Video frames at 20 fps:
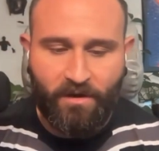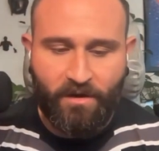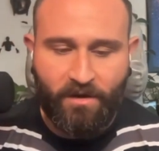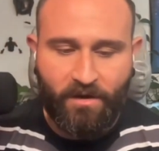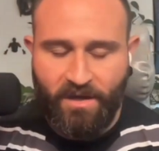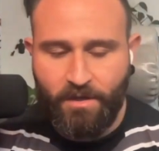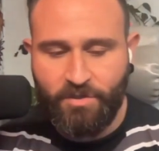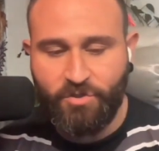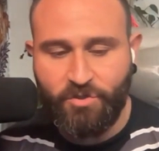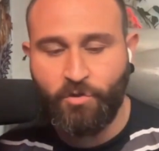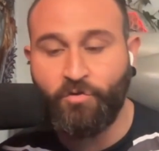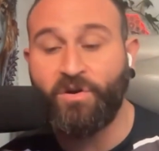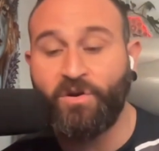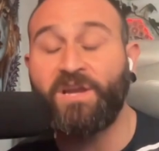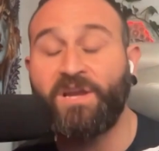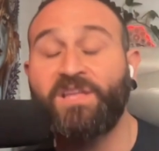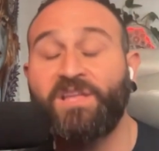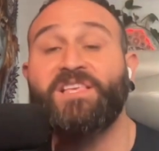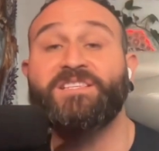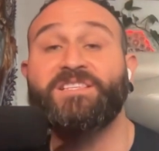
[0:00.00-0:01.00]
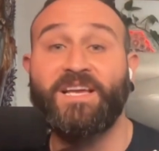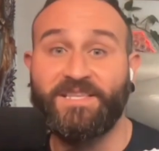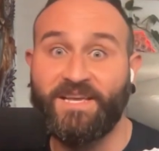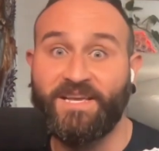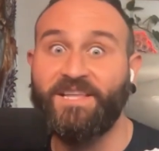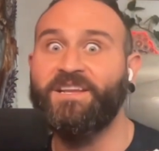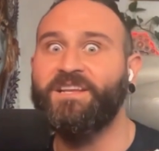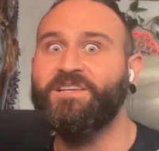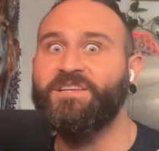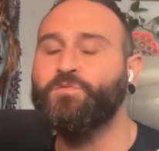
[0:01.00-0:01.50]
are here to create these
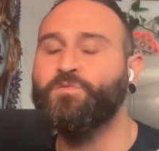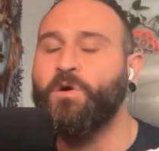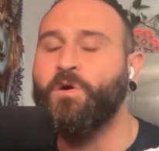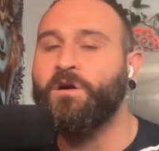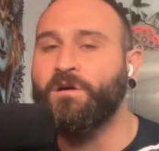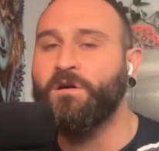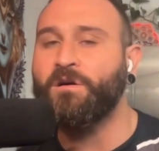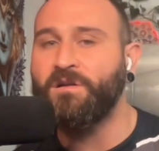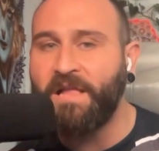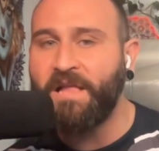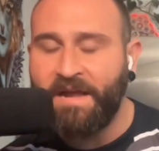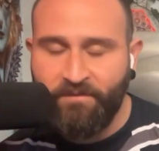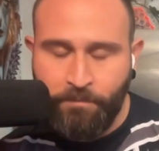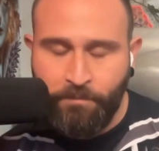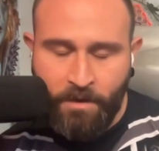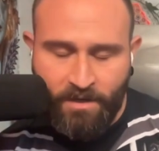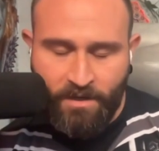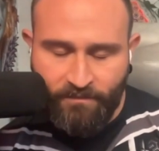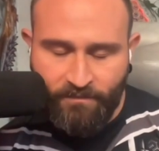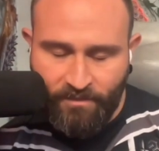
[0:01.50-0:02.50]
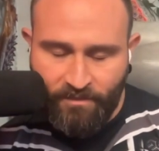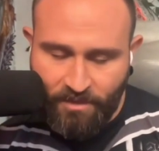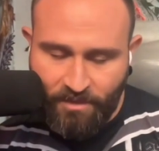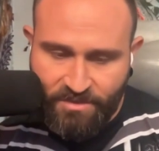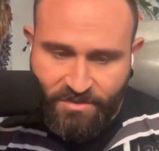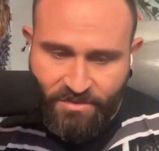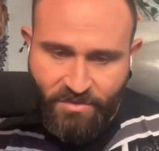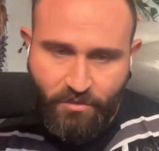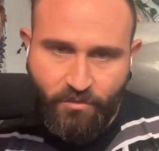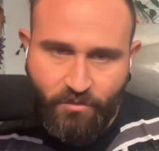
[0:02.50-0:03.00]
identities while we're alive part of a
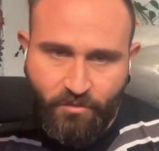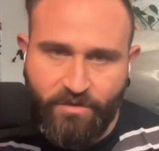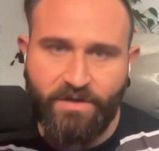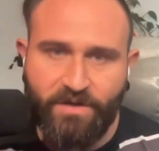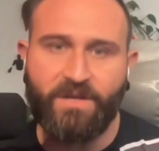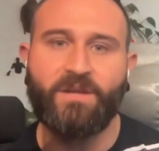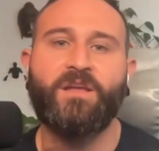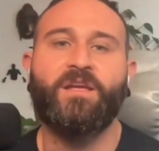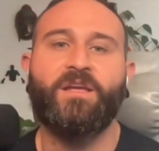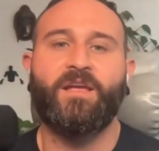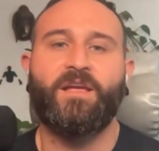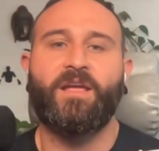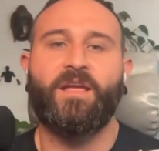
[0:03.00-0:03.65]
large story